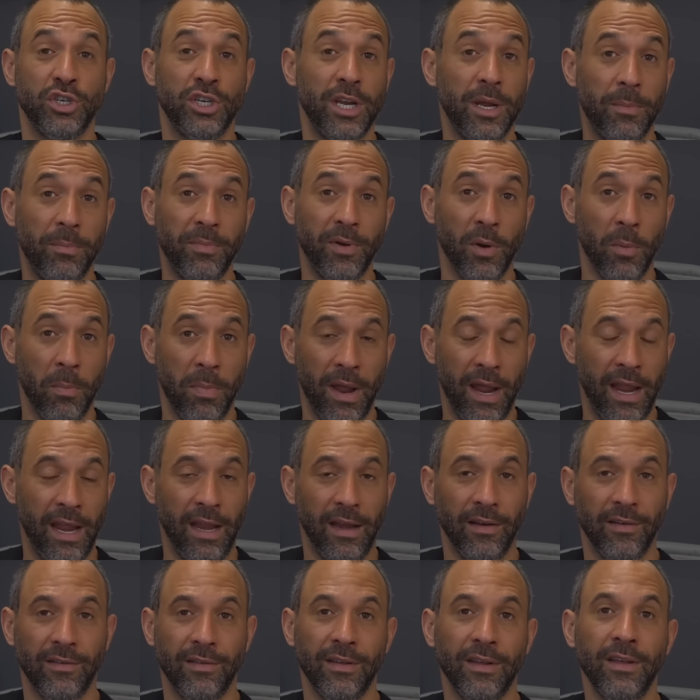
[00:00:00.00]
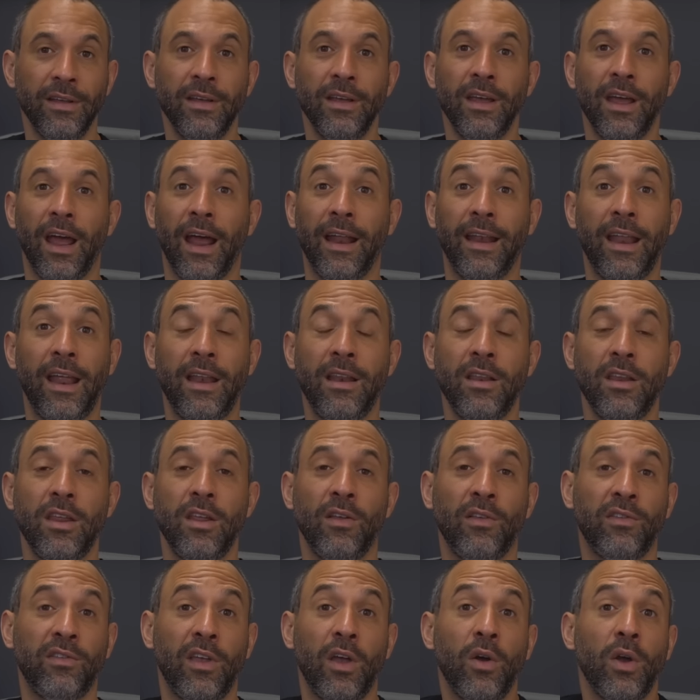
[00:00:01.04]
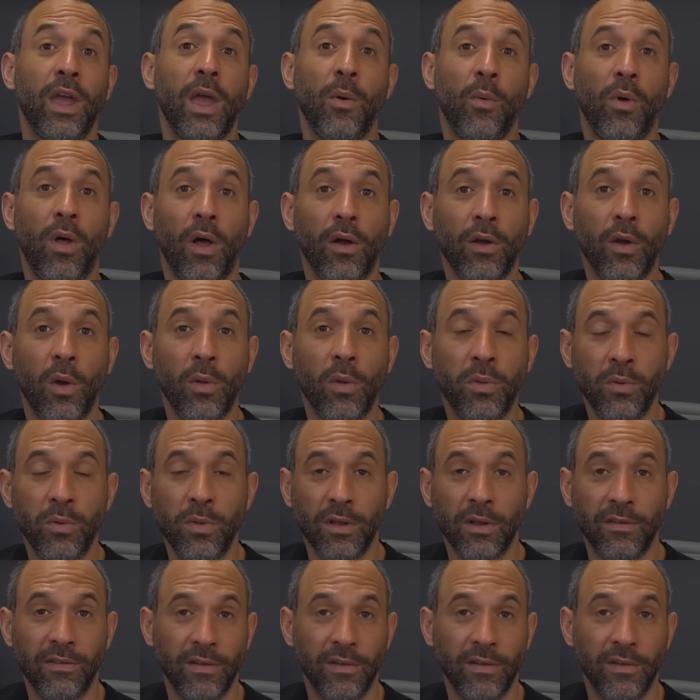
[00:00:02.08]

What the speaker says: chip your paint. And then you'll say, okay, well, I'll go through the